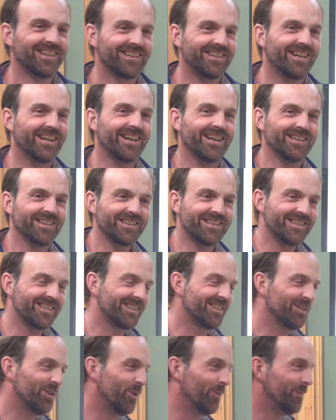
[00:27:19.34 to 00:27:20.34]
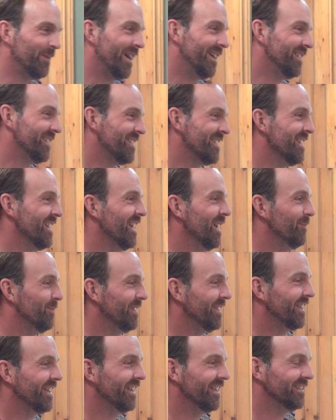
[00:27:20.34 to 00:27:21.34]
Yeah, let's hope that doesn't
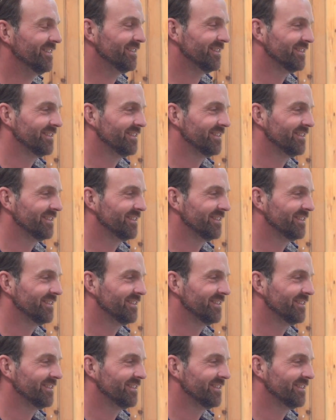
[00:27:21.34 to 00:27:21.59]
happen again.